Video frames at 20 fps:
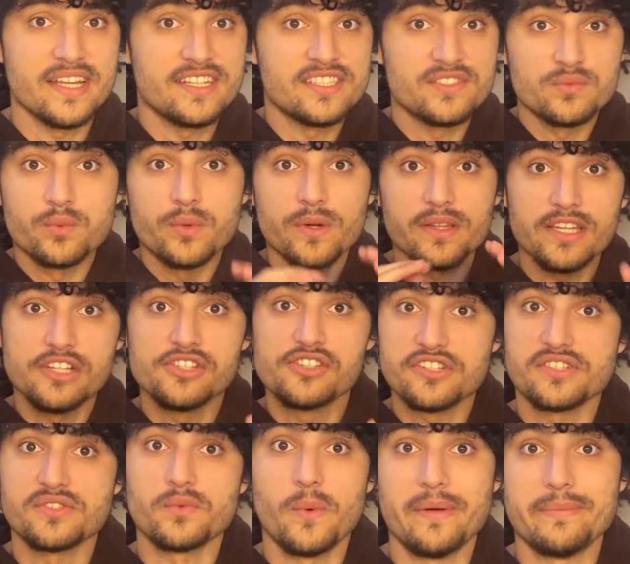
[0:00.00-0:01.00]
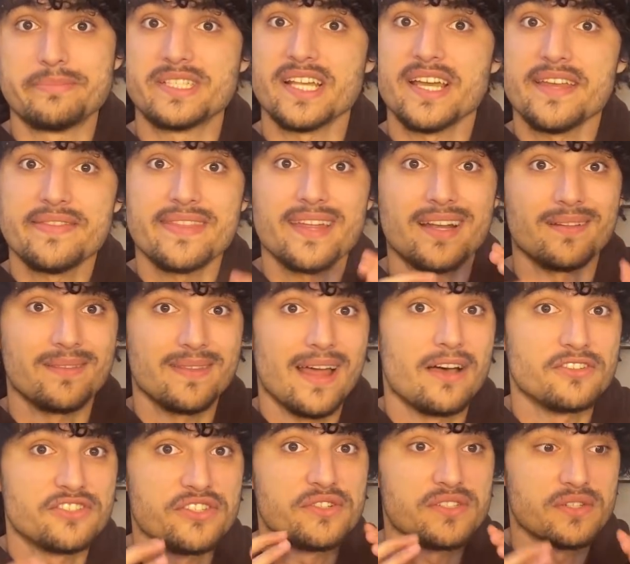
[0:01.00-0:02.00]
it's really just a website that
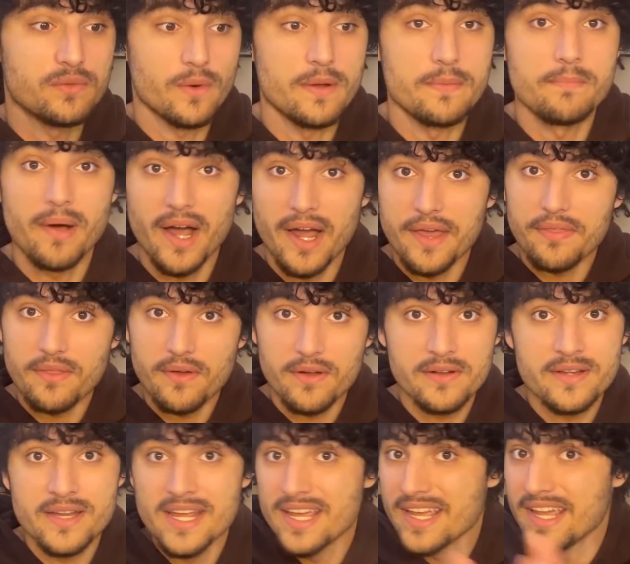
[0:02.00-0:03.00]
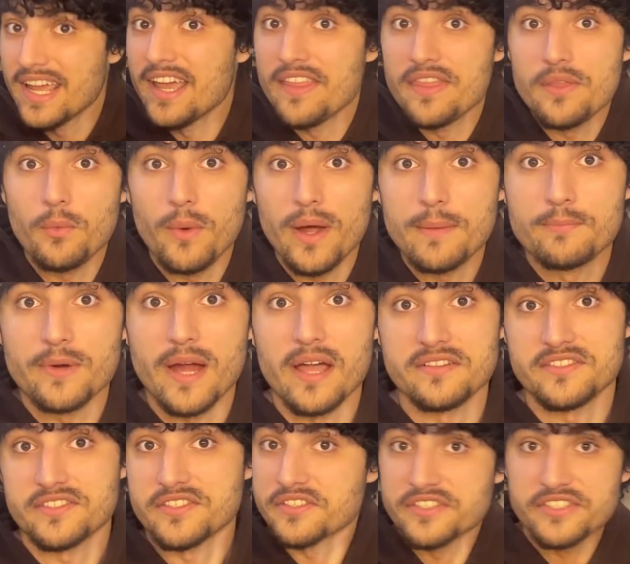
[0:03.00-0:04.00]
allows you to run Python in the web browser.